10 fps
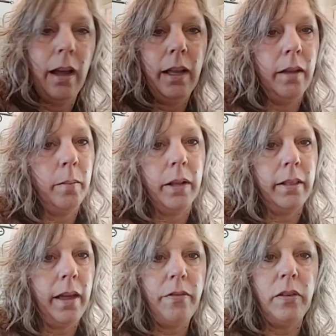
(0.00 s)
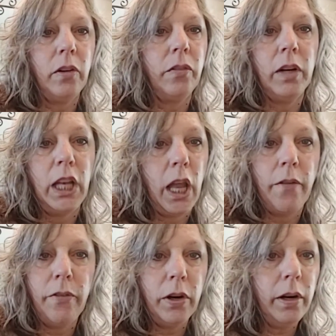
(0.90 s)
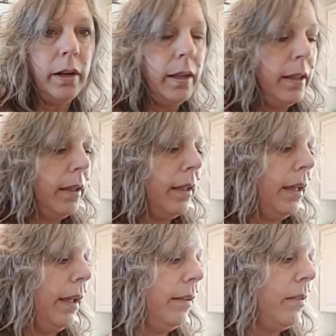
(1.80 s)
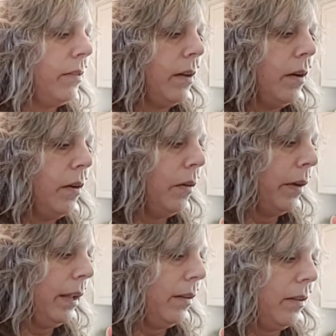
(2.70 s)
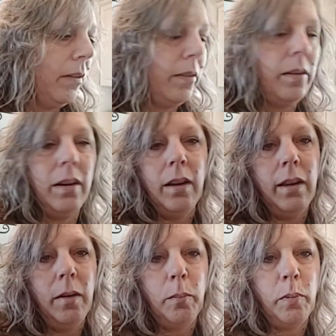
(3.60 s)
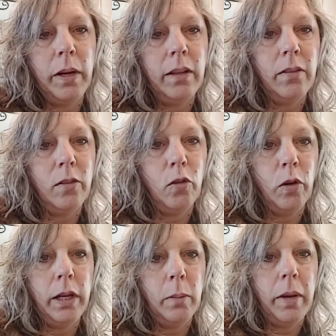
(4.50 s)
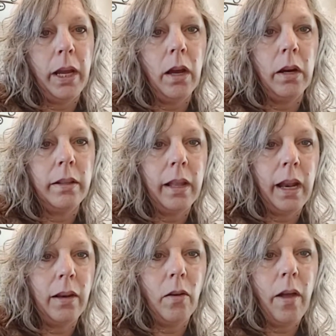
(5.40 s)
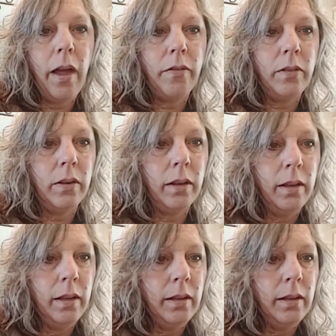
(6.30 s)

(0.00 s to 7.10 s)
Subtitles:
I am a leftover lover, and so it brings joy to my heart that I don't have to,